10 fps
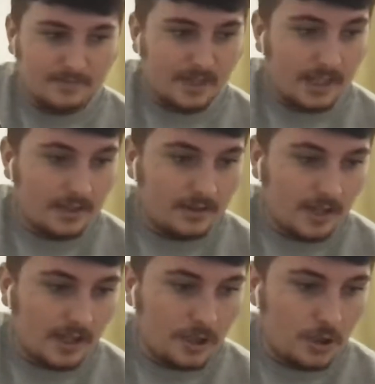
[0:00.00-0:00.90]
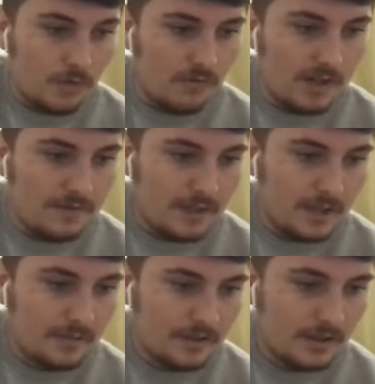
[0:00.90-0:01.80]
It's Sean Wright
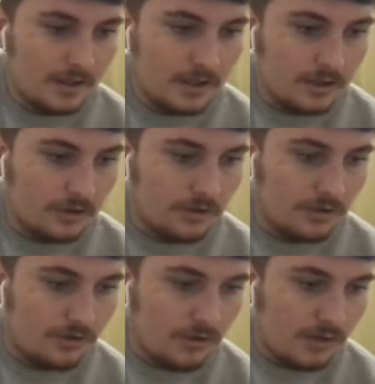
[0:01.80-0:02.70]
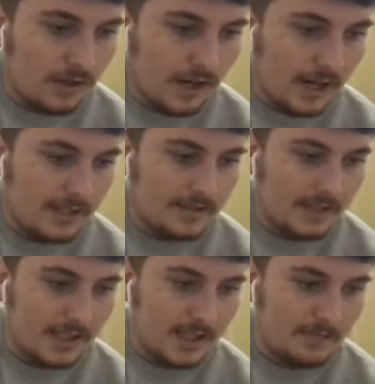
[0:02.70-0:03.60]
Phillips doing a draw, and
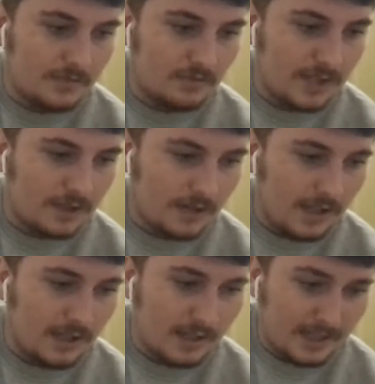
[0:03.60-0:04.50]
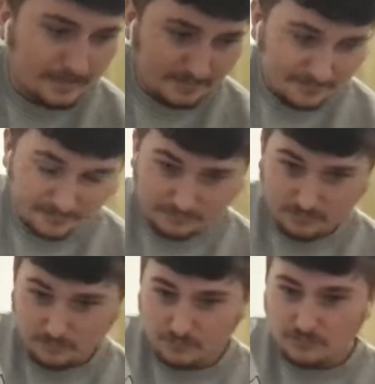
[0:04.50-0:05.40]
Rachel Yankee.
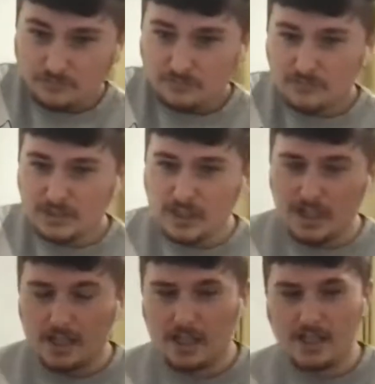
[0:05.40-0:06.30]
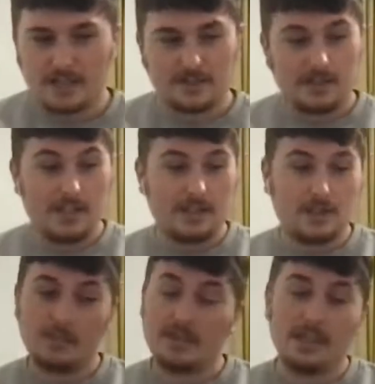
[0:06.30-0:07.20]
So yeah, they
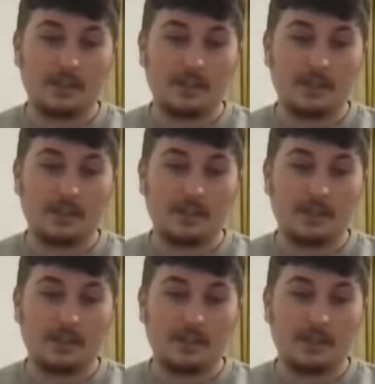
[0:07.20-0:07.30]
should be getting